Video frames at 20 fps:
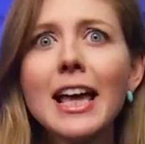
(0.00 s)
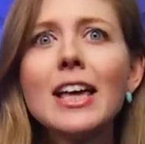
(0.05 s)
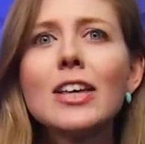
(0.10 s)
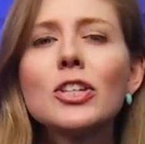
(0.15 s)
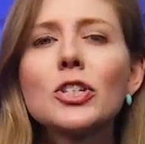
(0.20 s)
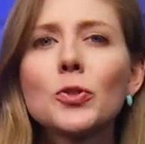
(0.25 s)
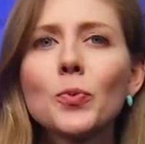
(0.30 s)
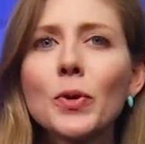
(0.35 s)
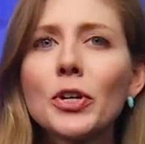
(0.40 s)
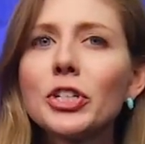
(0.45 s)

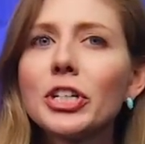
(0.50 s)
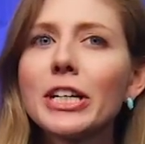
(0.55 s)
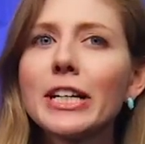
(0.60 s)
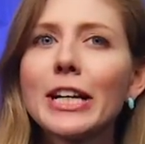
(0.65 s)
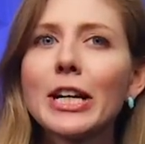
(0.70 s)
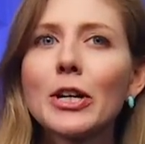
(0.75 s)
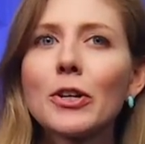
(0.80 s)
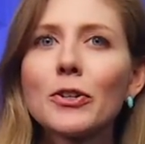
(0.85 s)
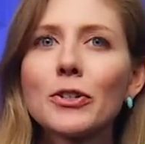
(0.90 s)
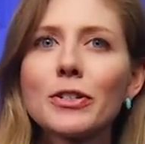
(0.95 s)
Switching
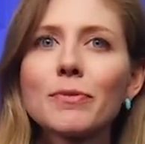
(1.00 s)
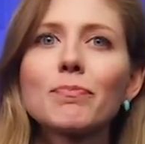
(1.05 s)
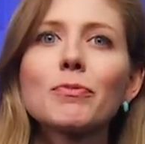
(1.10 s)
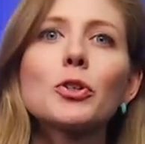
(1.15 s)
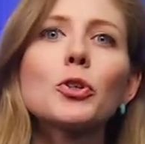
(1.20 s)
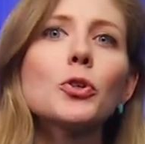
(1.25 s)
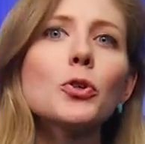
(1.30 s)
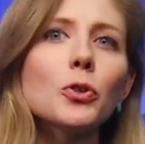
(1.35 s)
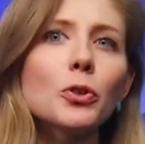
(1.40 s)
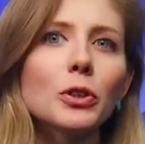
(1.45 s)
gears,
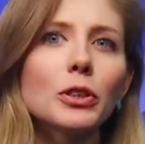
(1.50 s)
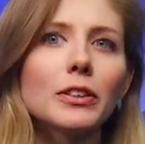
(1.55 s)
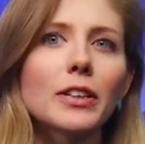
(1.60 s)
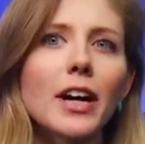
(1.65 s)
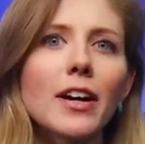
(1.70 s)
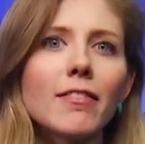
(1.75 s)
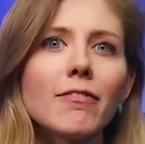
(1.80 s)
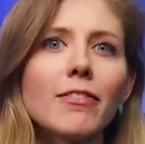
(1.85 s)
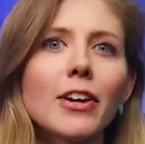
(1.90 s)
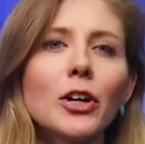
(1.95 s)
Google
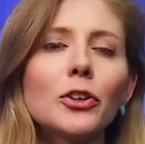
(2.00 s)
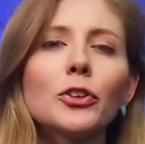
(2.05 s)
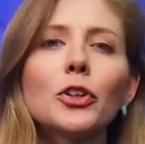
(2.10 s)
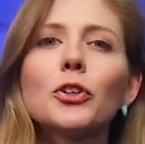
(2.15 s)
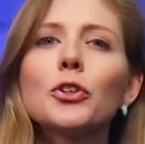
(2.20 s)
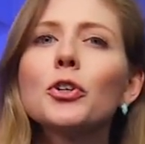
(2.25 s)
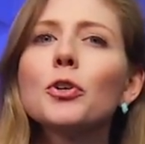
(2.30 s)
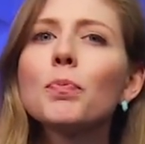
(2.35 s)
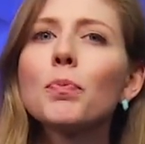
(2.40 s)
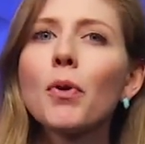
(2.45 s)
unveiled a
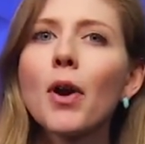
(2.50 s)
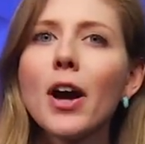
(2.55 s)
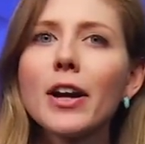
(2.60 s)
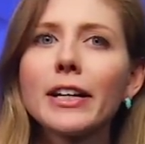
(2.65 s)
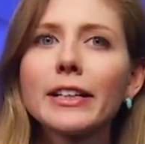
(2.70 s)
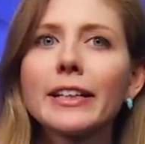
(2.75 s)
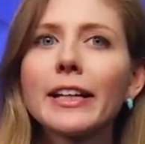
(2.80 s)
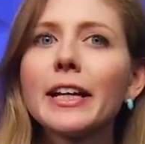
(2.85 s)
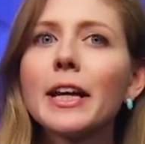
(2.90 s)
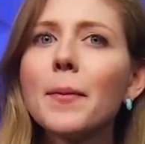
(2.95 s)
new
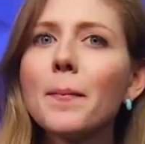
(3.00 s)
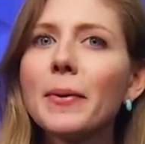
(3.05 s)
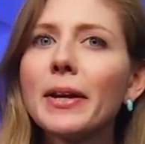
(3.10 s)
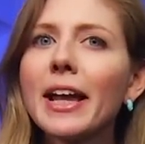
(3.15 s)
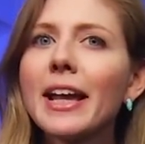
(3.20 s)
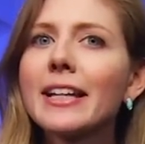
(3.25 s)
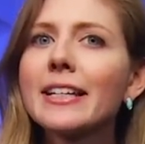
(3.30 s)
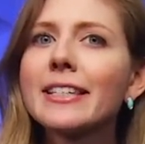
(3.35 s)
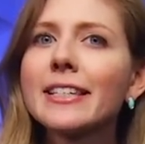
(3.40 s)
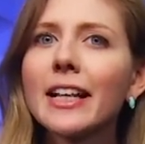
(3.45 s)
product that it
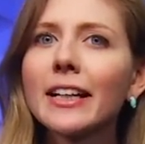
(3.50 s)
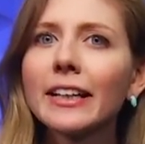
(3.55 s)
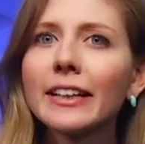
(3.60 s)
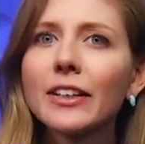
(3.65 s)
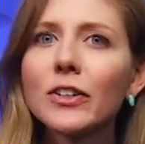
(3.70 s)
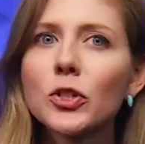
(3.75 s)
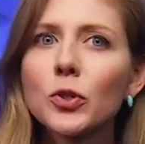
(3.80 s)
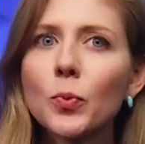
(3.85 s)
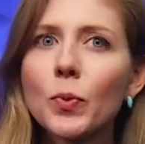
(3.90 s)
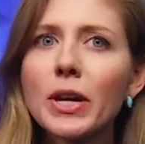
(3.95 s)
began selling
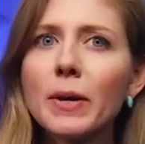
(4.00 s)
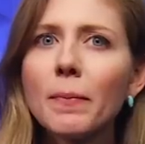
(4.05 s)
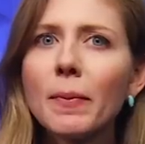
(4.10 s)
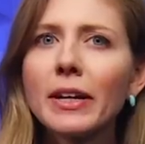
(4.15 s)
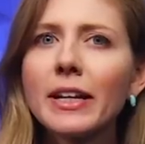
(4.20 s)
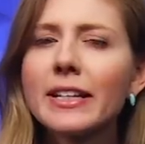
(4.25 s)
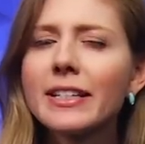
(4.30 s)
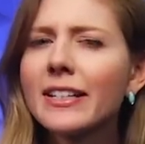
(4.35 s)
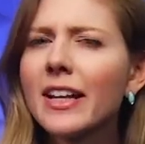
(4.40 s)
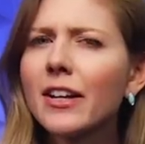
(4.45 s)
this week, but
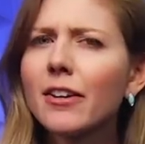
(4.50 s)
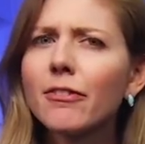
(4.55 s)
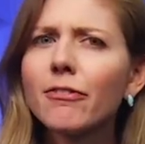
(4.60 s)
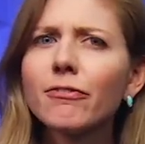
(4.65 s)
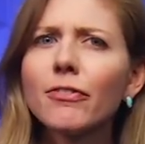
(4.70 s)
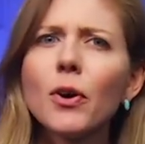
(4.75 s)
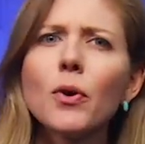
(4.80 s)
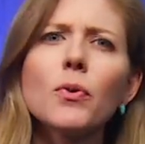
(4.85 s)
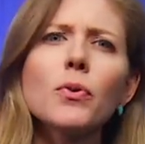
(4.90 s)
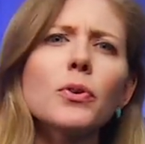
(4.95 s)
it's not a
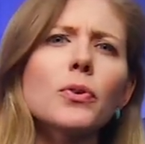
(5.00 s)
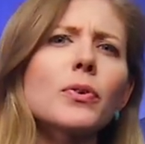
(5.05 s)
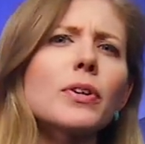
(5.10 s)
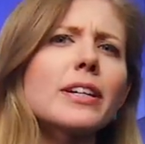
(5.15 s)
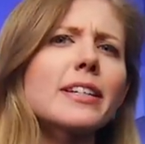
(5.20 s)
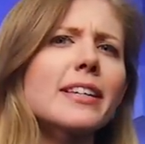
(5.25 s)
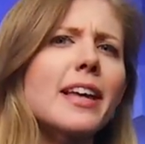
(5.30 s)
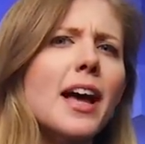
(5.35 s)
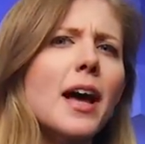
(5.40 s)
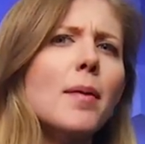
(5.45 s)
phone or a
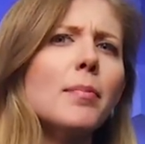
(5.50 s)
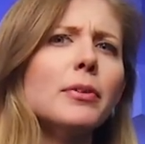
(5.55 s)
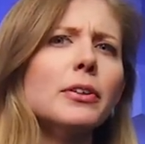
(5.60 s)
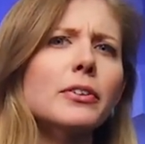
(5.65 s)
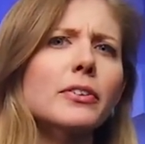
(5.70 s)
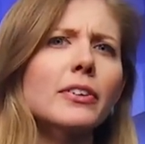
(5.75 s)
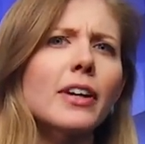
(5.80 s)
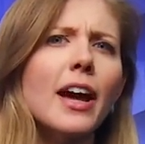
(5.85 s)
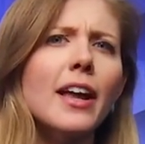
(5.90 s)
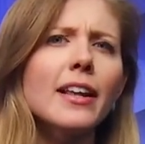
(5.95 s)
tablet
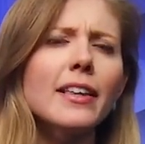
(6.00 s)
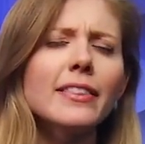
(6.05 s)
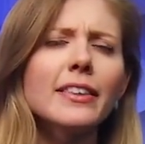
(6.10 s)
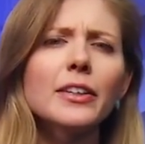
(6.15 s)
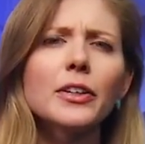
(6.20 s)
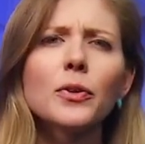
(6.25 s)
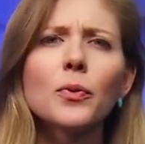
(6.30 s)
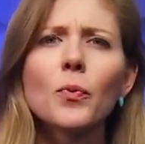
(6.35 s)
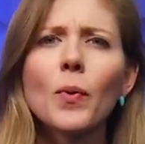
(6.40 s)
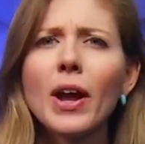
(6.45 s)
or anything
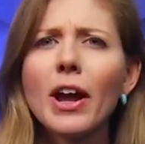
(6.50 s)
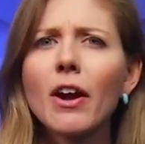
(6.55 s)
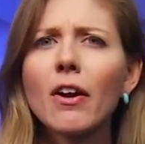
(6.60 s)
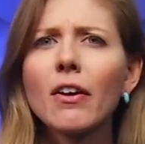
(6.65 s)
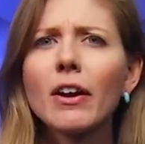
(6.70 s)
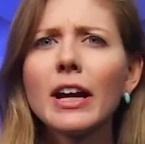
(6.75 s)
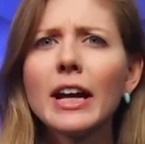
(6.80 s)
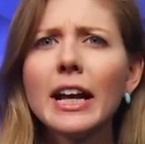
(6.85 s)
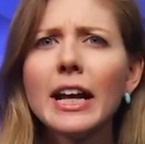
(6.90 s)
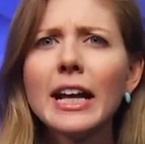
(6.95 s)
you
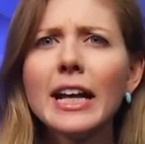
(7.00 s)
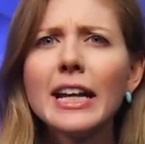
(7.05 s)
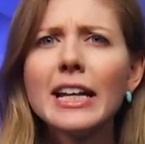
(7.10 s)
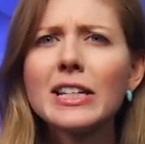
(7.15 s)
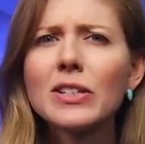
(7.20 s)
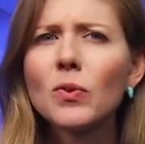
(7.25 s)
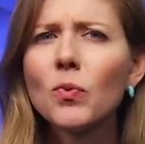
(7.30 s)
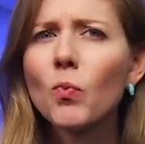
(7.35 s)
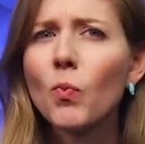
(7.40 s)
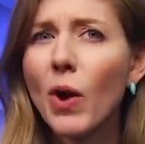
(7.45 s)
wear. It's
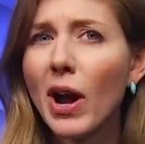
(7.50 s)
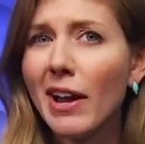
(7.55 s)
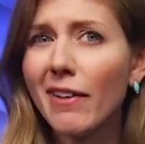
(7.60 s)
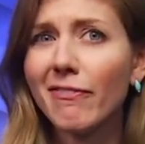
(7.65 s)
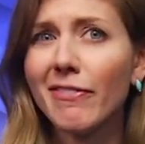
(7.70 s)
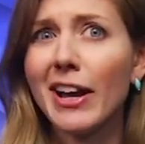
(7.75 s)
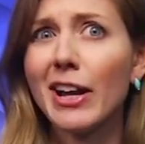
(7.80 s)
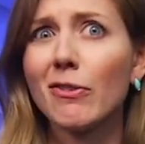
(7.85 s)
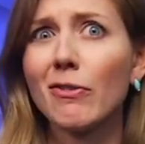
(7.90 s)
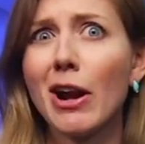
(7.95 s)
a
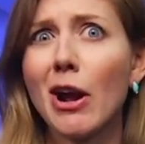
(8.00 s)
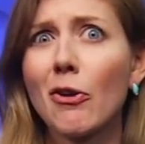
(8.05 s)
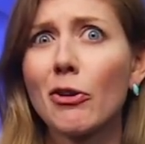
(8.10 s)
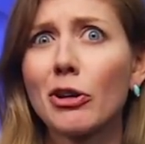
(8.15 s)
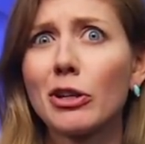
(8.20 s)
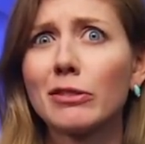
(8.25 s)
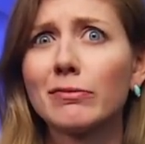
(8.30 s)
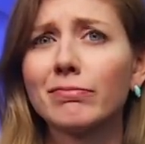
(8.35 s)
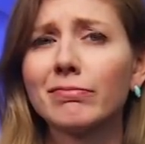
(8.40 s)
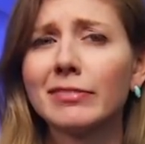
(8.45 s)
Wi-Fi
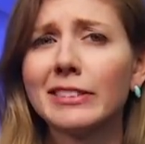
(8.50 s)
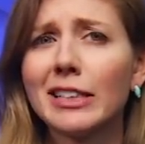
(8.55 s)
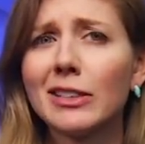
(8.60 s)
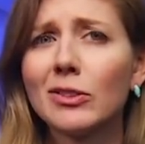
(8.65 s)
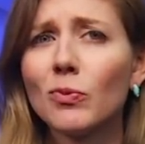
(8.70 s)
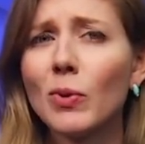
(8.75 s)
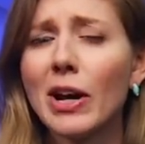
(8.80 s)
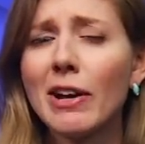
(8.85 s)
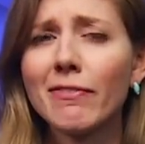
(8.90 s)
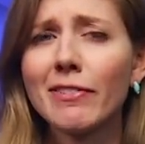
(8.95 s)
router. Now,
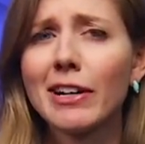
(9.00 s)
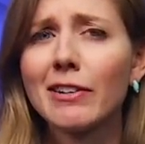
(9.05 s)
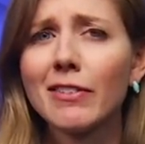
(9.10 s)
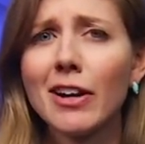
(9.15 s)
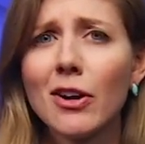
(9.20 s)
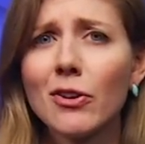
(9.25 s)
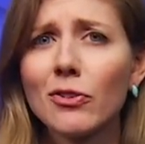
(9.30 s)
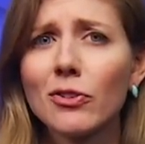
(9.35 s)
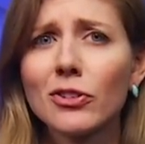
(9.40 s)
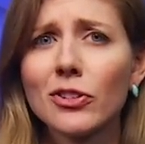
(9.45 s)
Wi-Fi
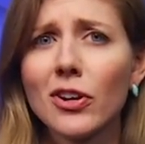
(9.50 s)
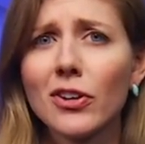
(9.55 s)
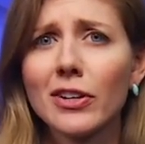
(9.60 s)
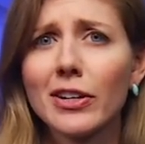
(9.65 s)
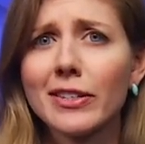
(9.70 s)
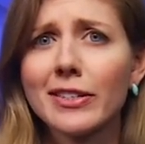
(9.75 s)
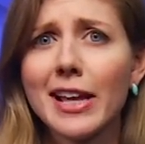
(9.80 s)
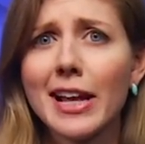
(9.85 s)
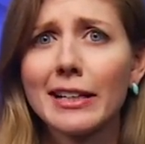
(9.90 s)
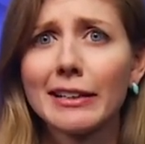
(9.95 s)
routers aren't
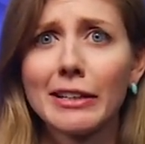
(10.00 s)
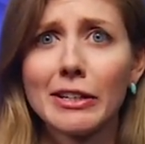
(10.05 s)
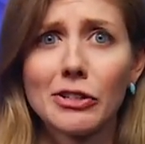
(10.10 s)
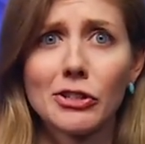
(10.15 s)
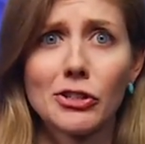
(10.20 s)
exactly a